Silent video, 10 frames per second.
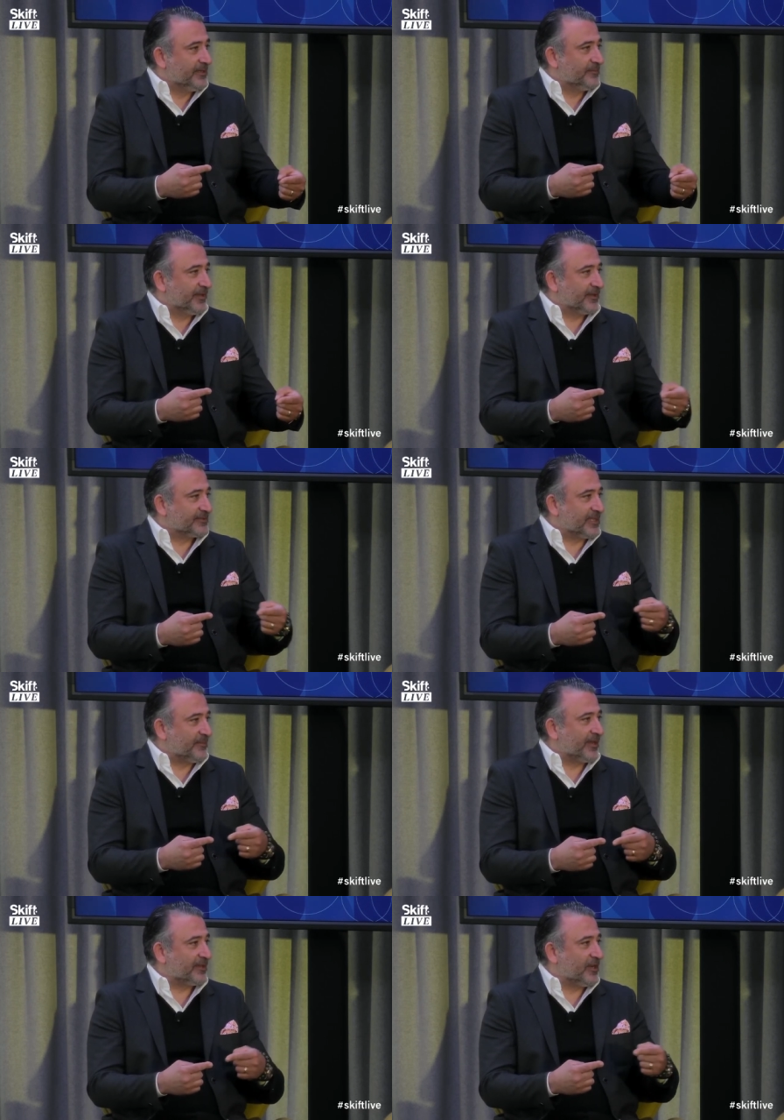because they
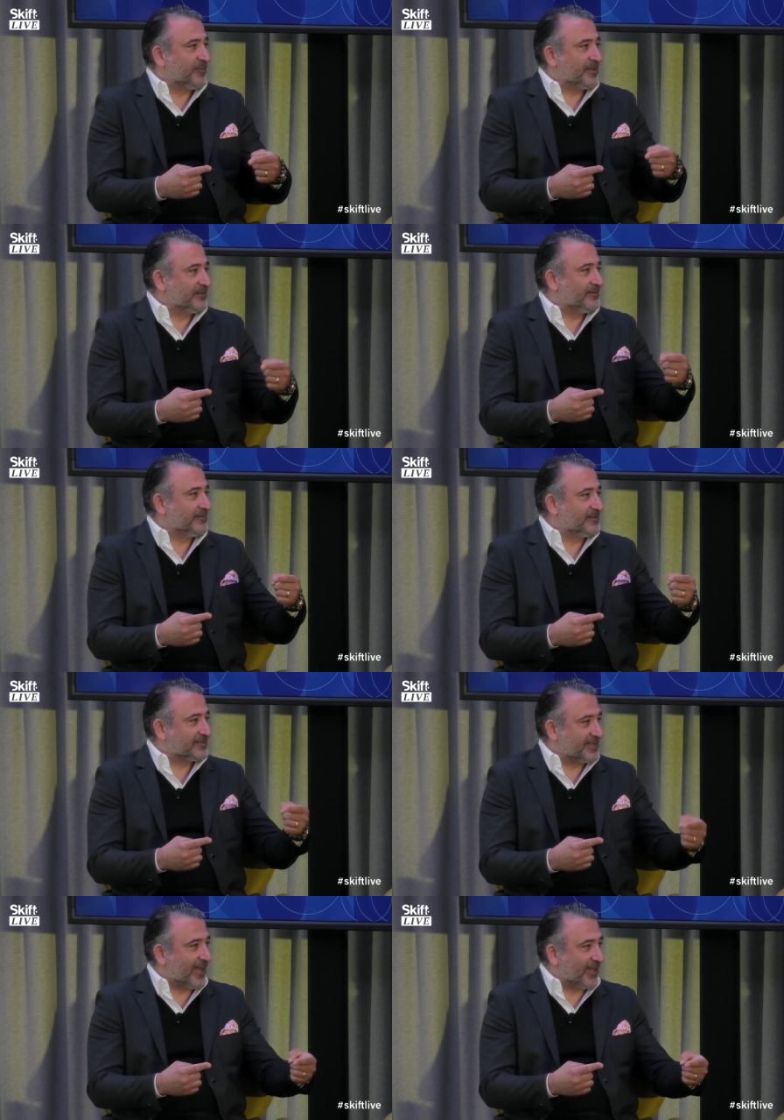might come and
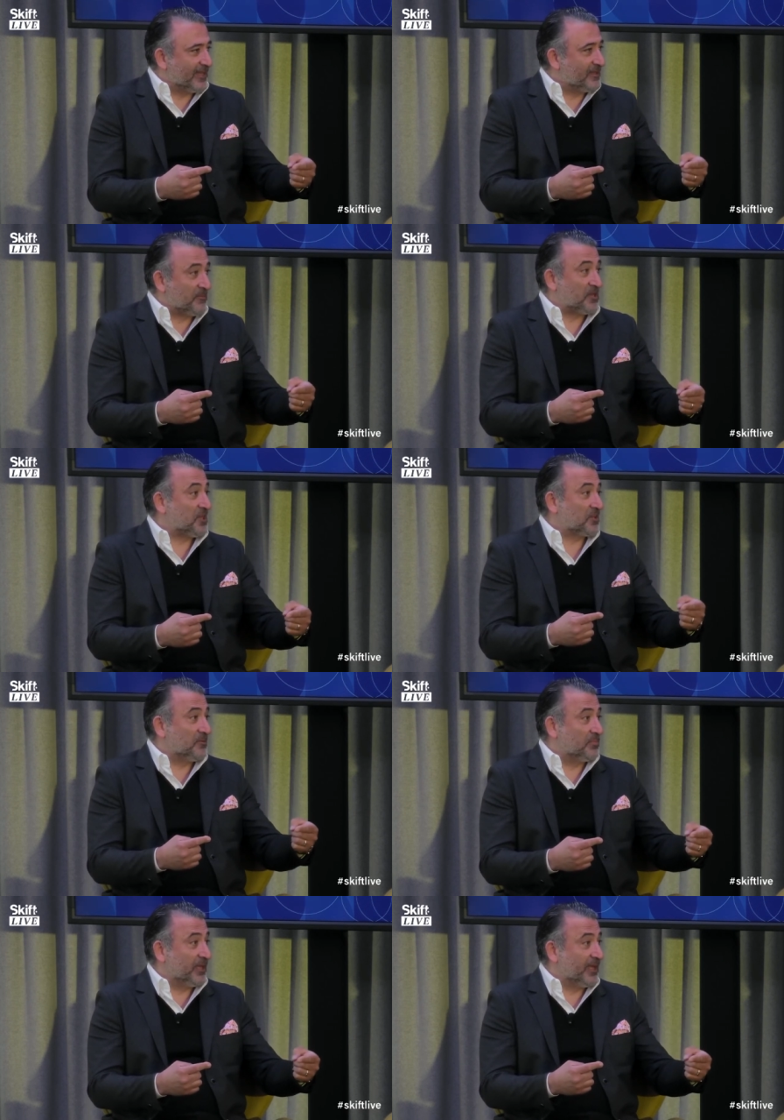stay, they might not
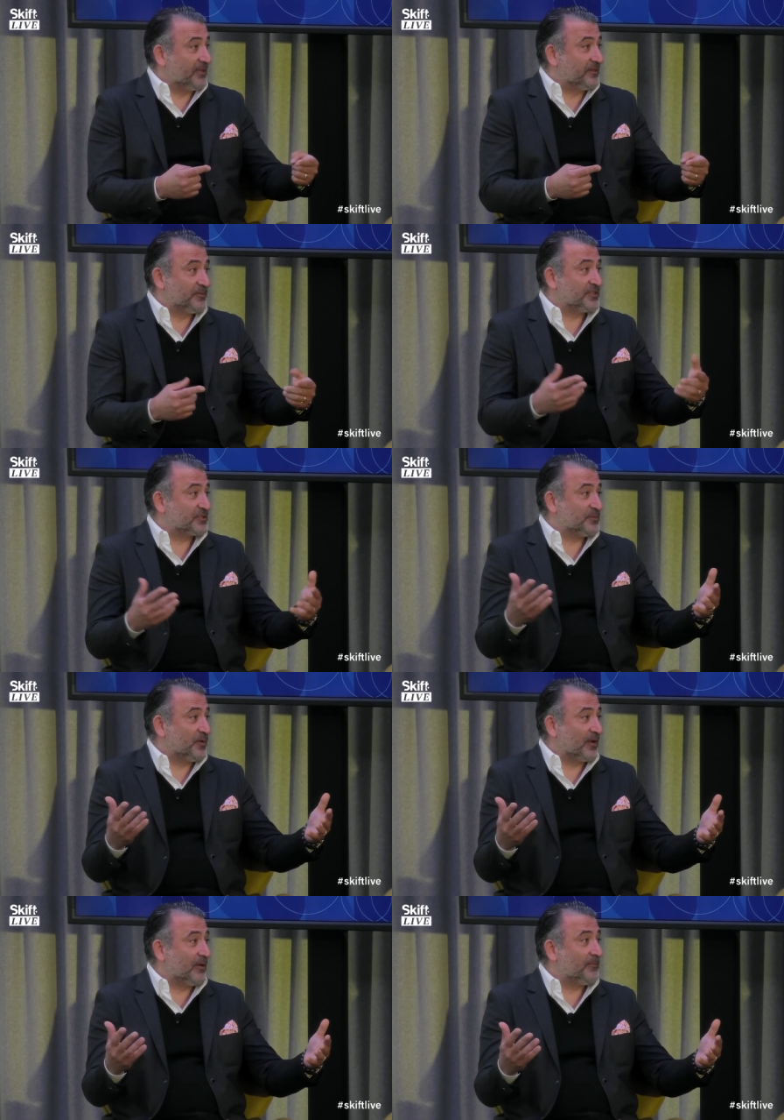complain, they just
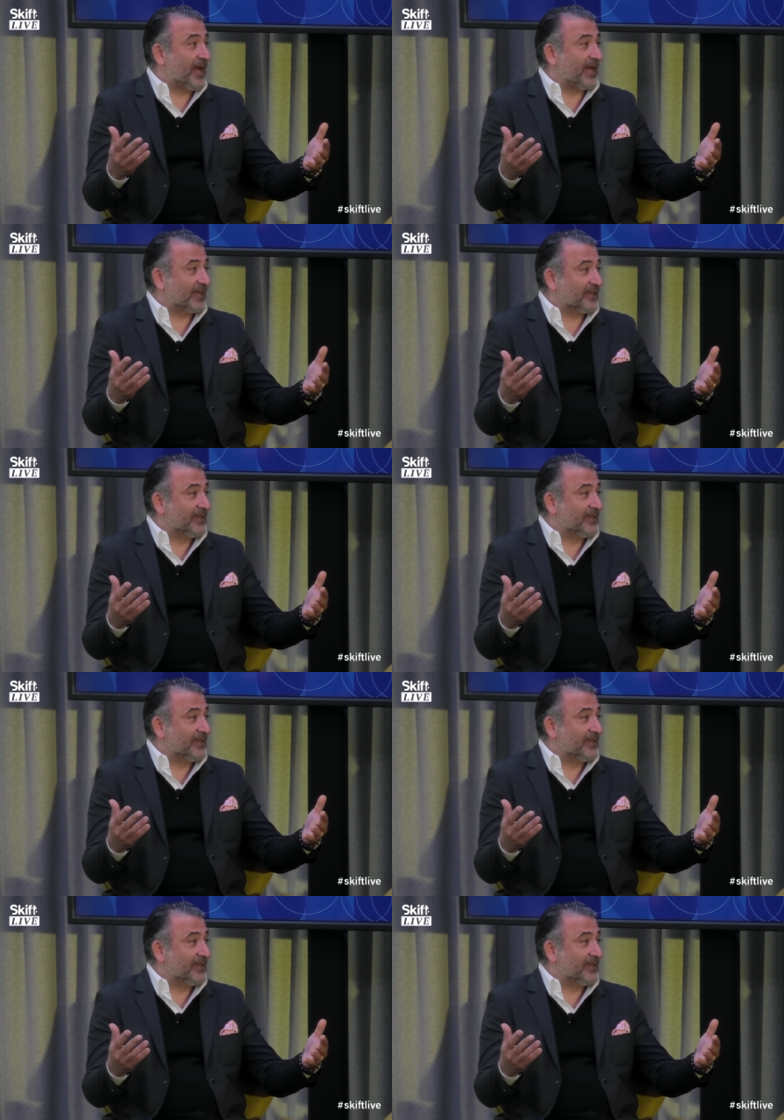won't come back.